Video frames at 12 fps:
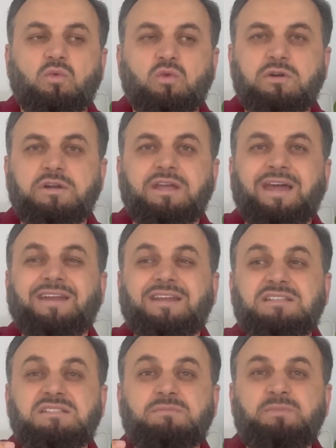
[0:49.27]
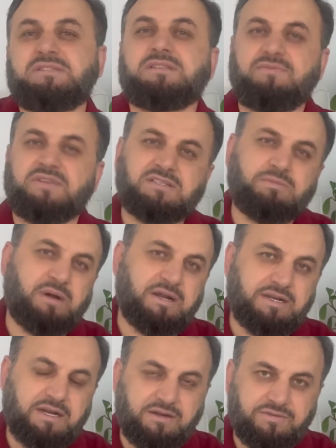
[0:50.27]
work on a specific
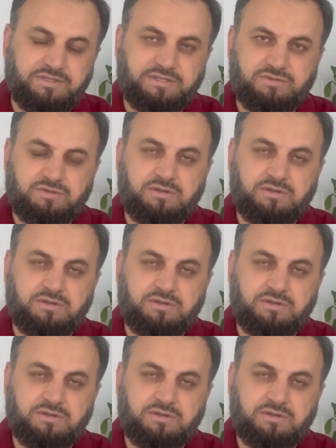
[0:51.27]
spot of the